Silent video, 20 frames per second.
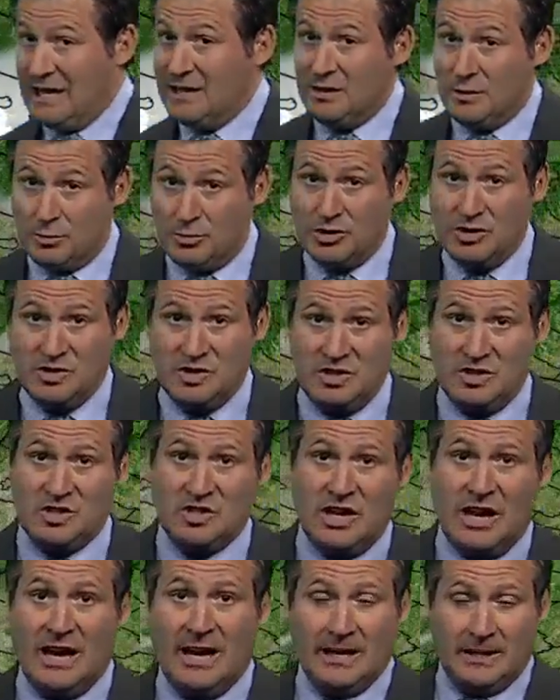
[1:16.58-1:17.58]
the breezy
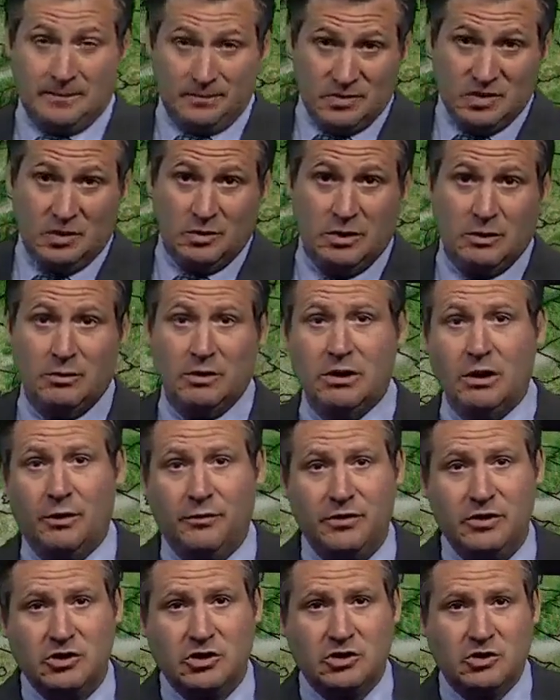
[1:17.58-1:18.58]
side. So here we go.
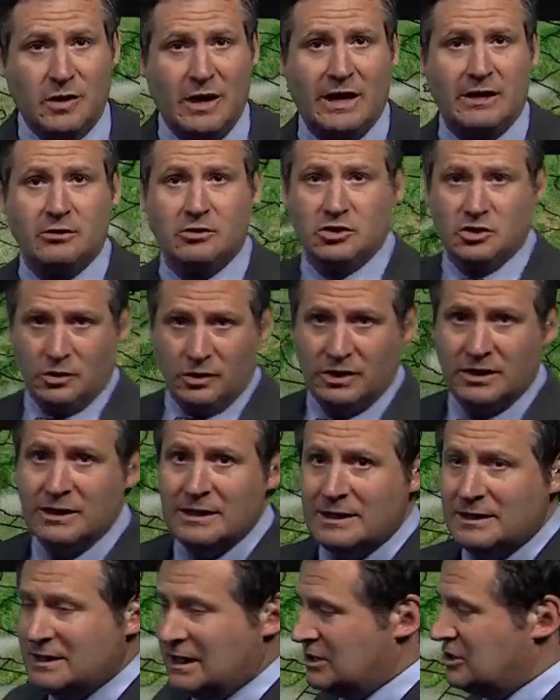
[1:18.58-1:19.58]
Future tracker showing
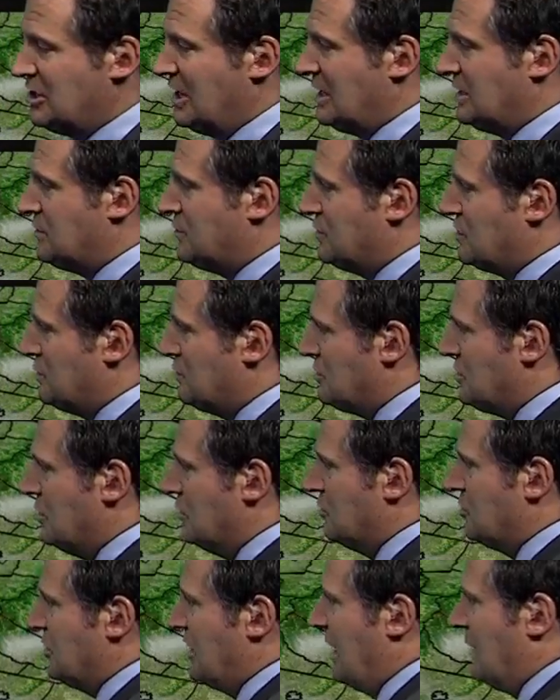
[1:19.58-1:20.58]
that chance for some
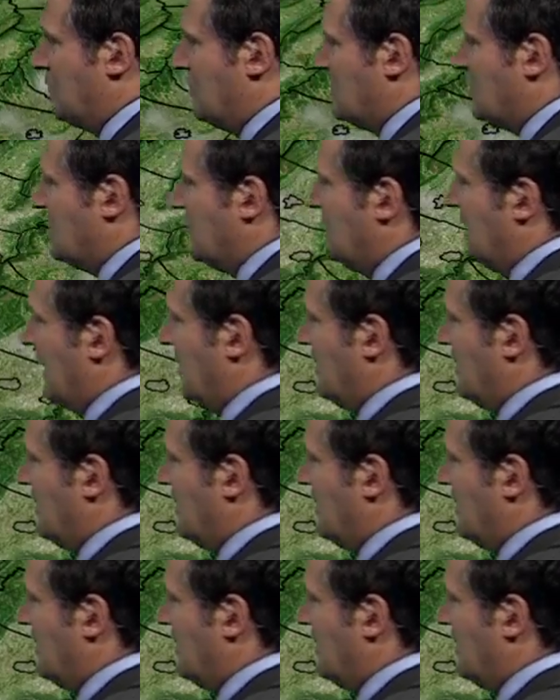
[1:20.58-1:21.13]
snow showers tonight.